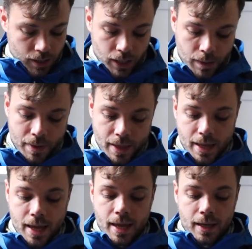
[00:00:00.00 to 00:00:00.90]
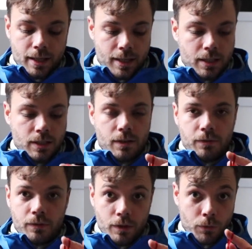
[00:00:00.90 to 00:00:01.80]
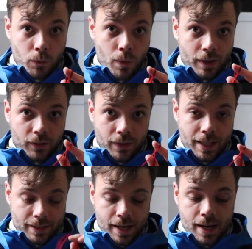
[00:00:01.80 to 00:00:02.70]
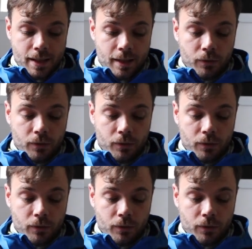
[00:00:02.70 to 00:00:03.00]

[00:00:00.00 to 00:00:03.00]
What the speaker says: kind of bit there, and then you've always got that to hand.